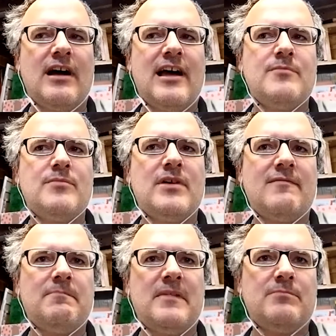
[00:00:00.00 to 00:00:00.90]
I'm
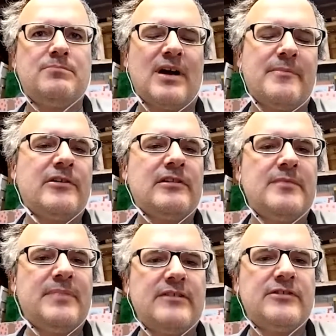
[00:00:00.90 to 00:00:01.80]
primarily a
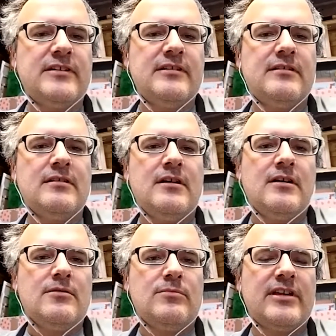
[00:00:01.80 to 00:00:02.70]
painter,
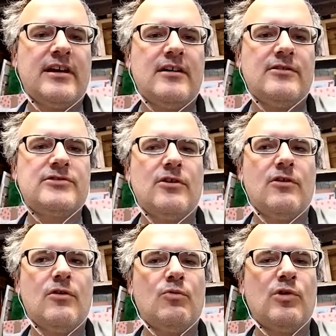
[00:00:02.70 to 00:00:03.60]
but I
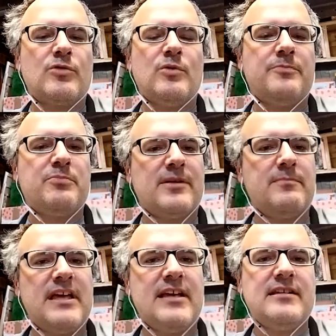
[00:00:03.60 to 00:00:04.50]
also work with
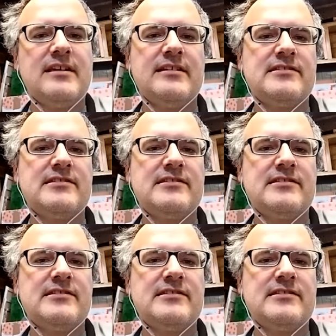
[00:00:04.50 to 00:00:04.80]
printmaking,